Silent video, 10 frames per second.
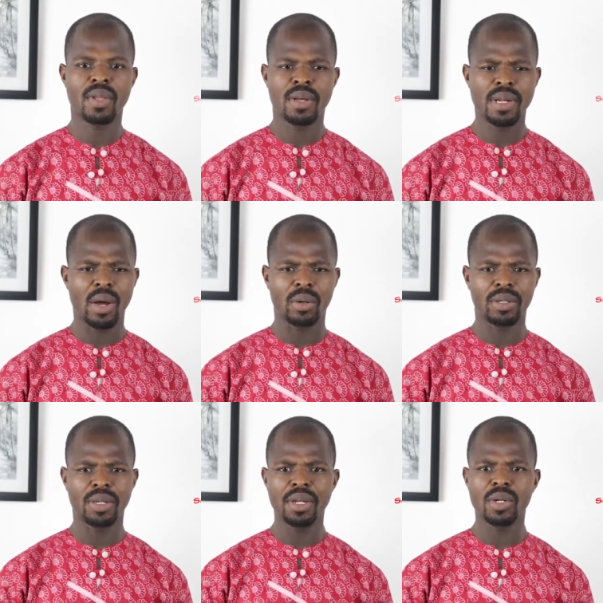Now,
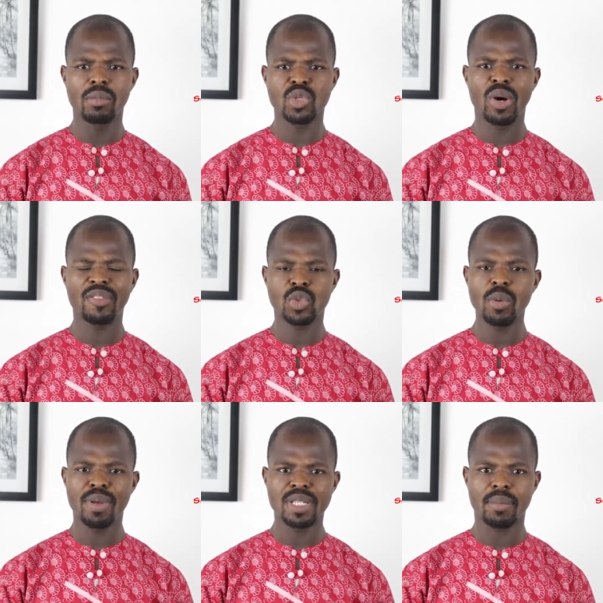in economics, we have two
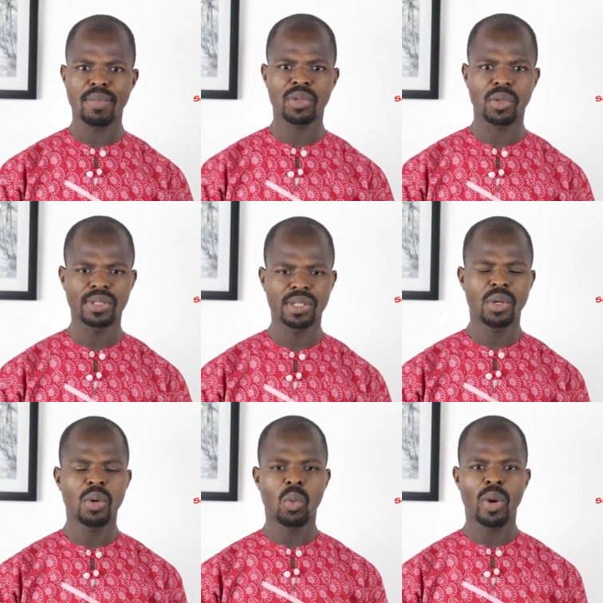basic methods.
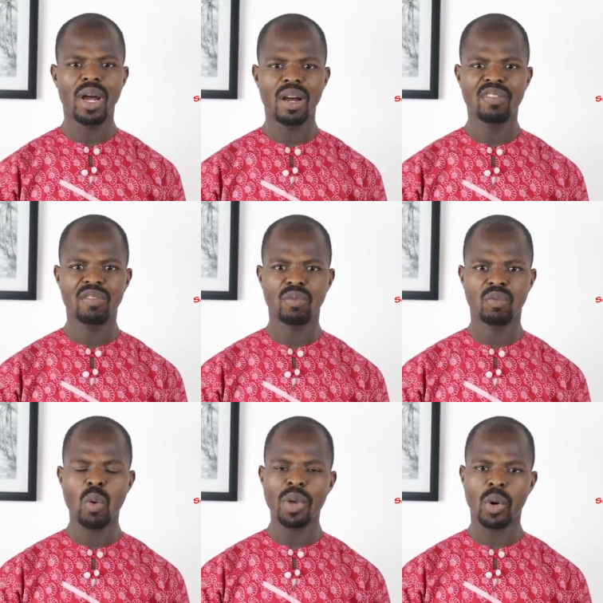We have
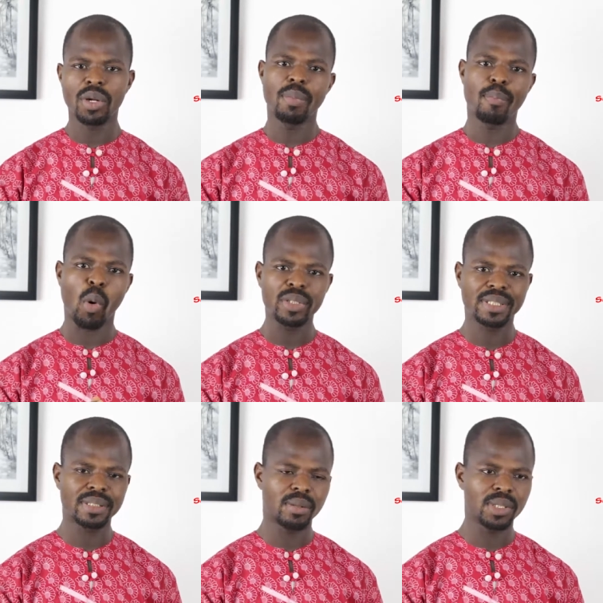what we call
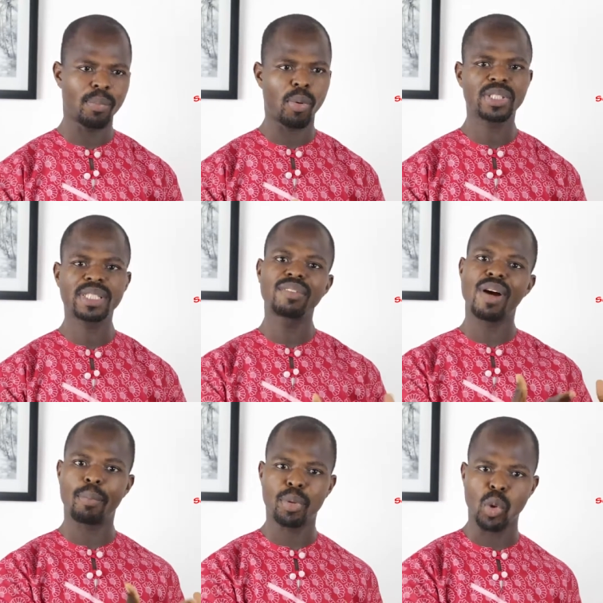the positive
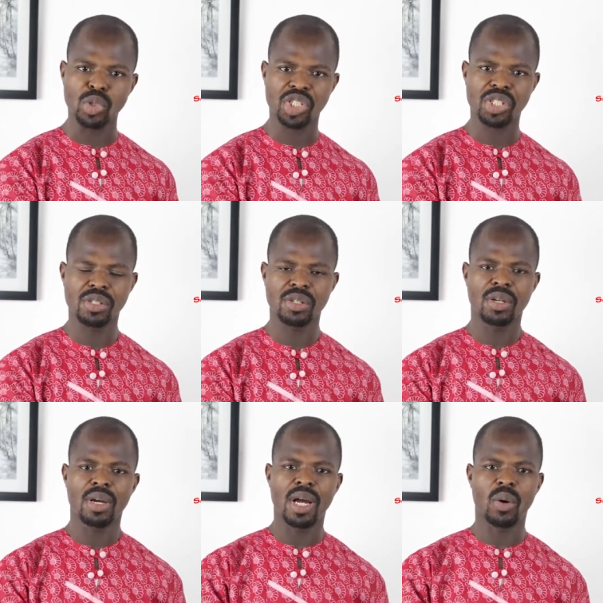approach,
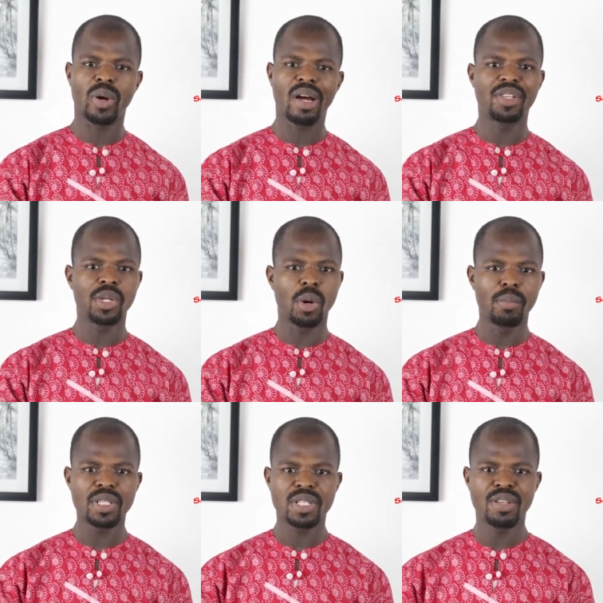and we have the
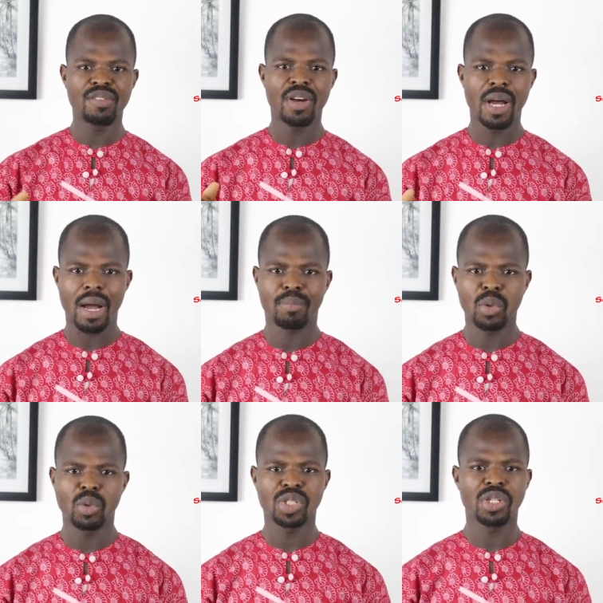normative
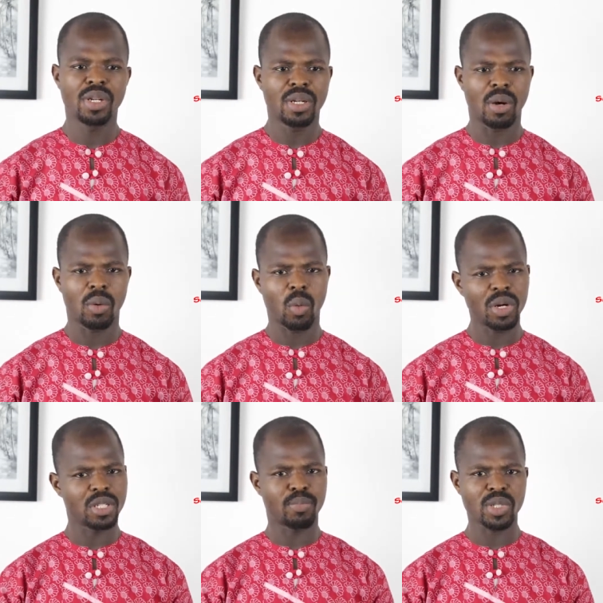approach. Now, what
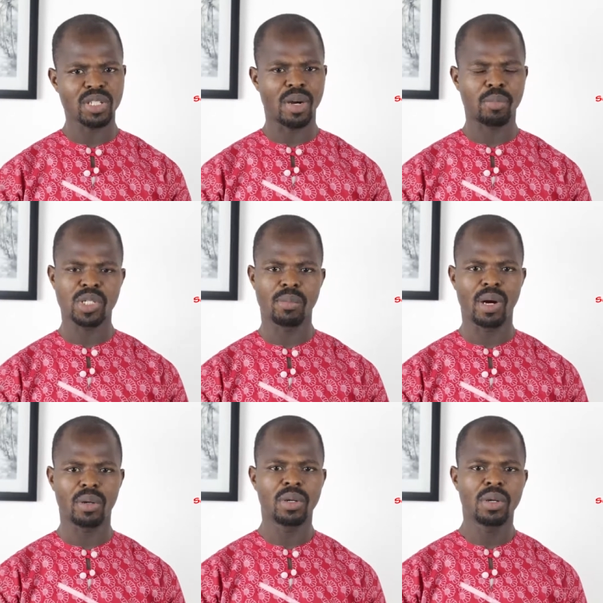is the positive approach
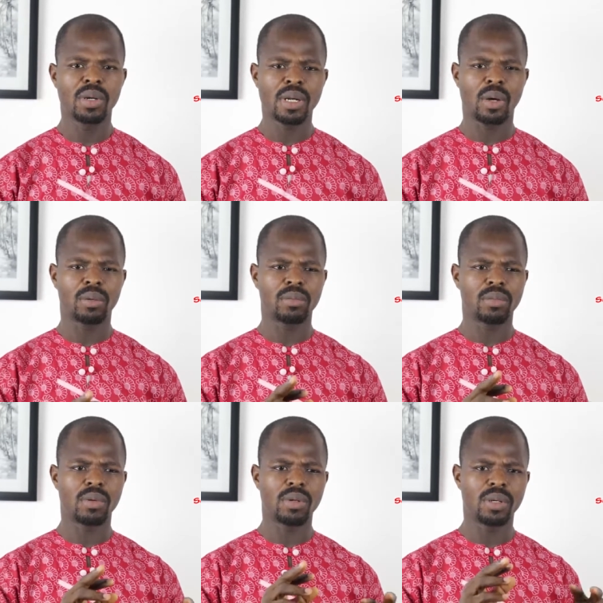about? Now,
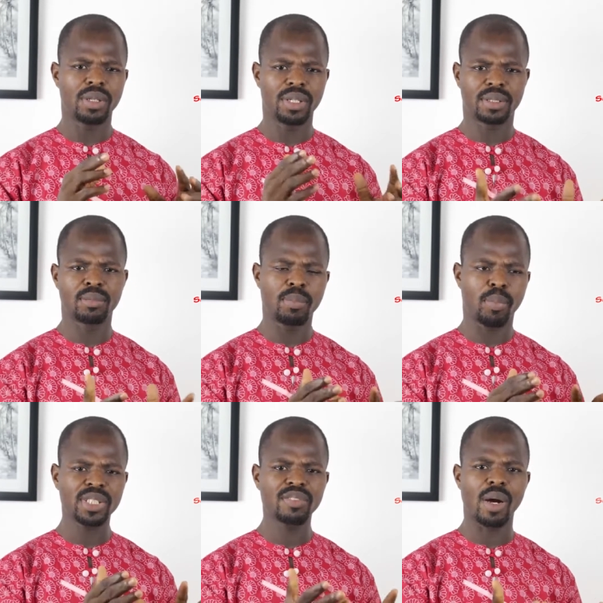the
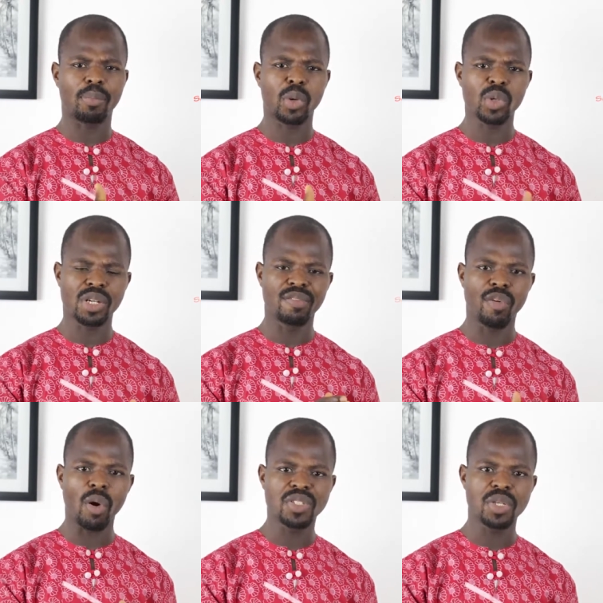positive approach
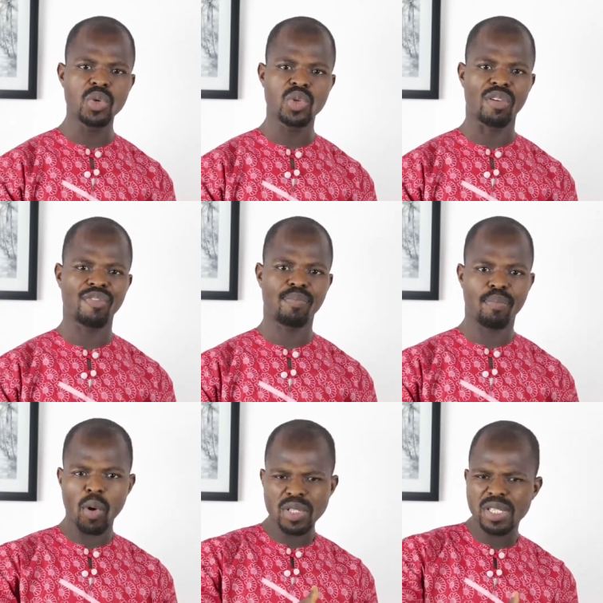involves the use of
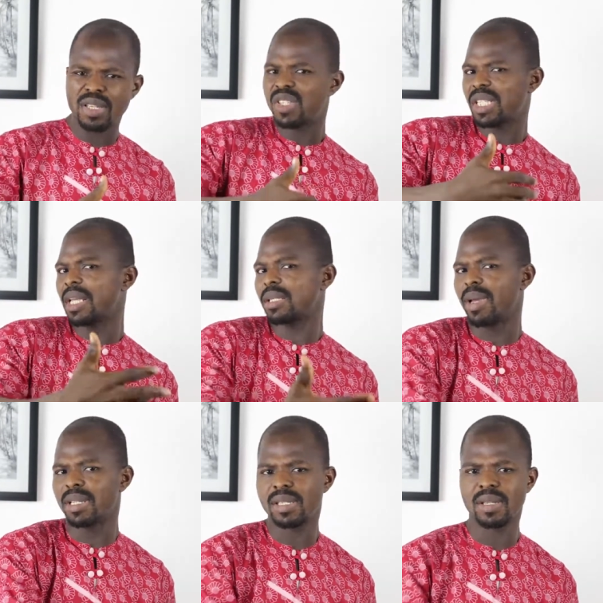positive
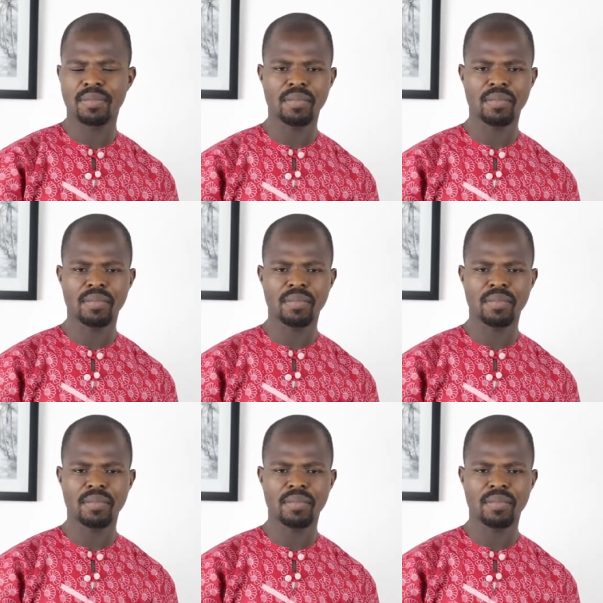statements.